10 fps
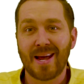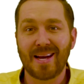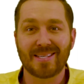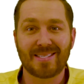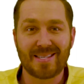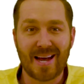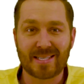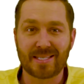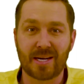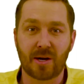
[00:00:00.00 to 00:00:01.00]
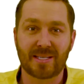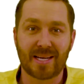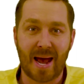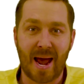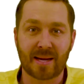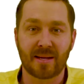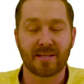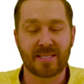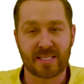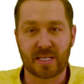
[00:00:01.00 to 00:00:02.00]
it is necessary to act
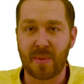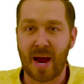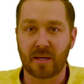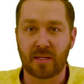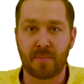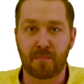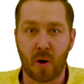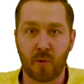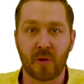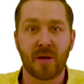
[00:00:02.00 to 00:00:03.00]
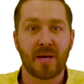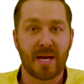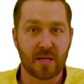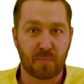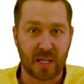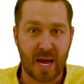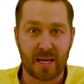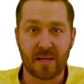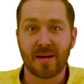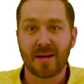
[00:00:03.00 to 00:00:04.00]
systematically both in the
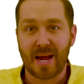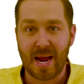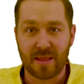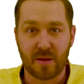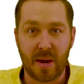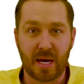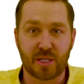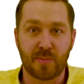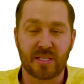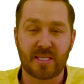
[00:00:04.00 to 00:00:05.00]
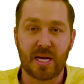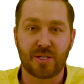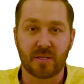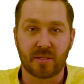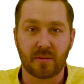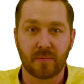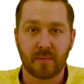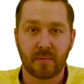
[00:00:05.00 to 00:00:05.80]
planning and the management stages.